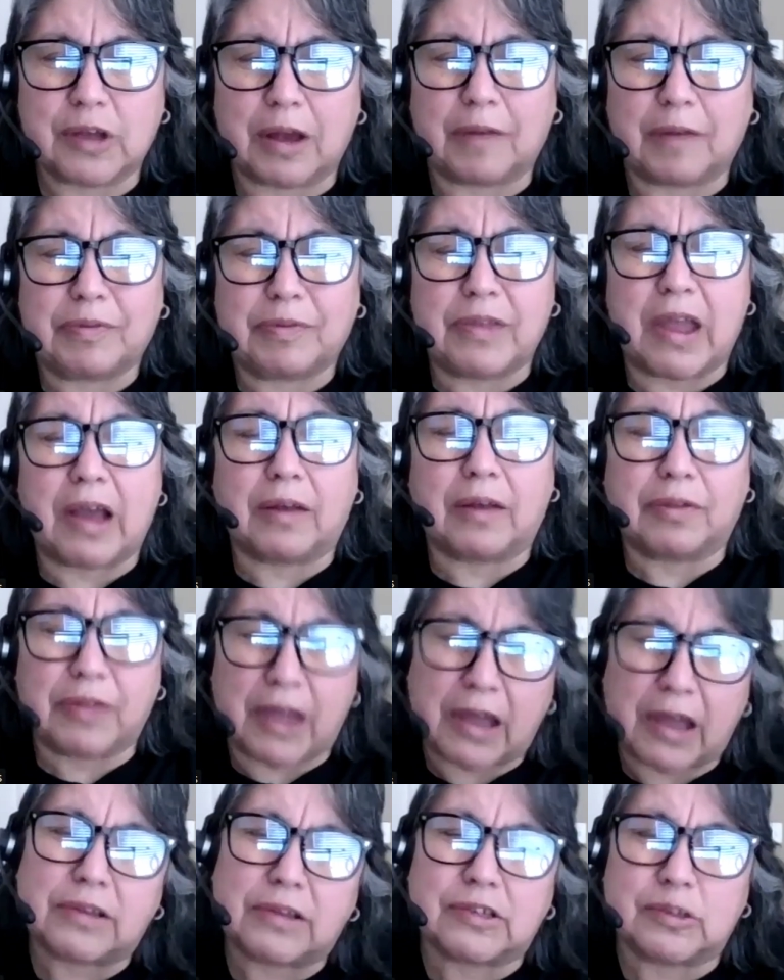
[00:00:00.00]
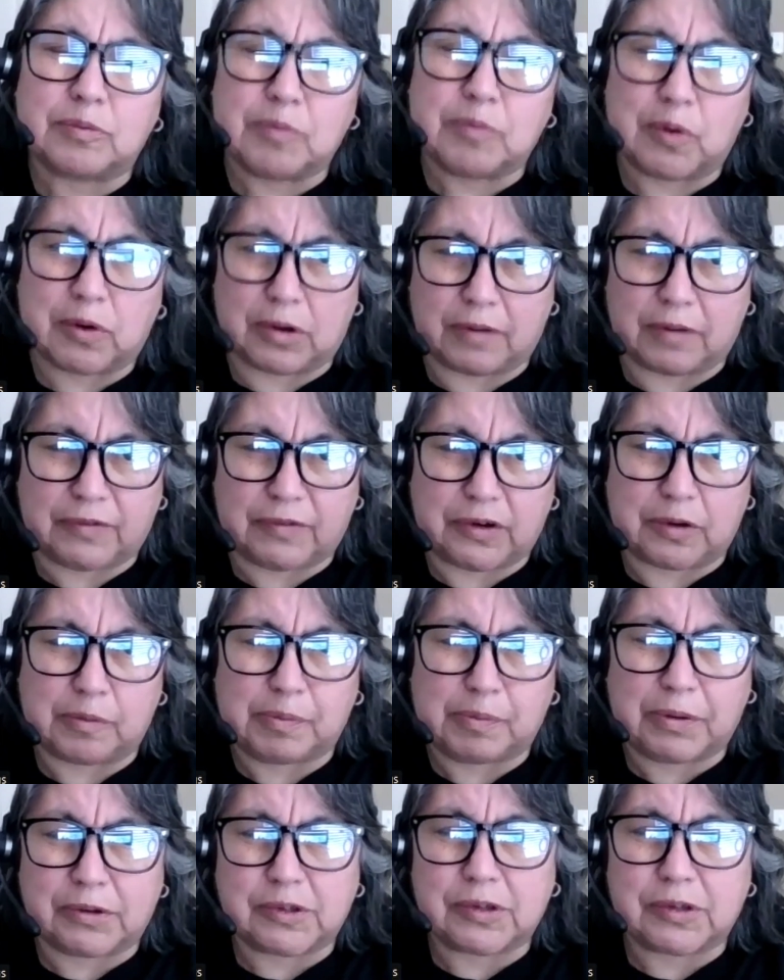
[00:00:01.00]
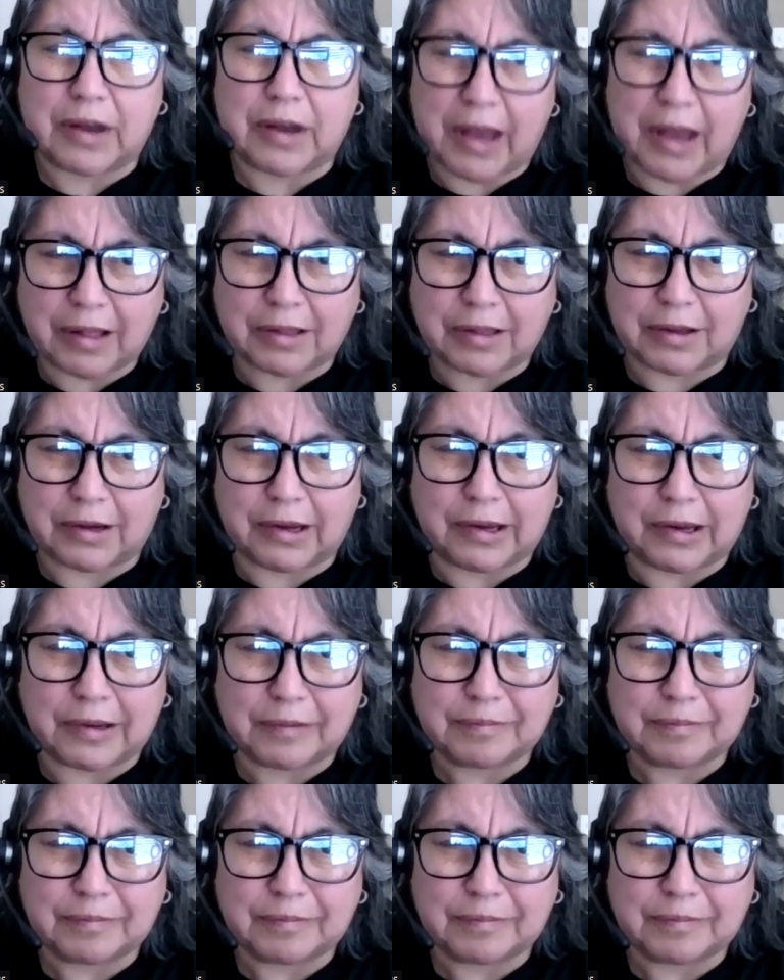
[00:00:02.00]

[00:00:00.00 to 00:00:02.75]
now that is more of your personality,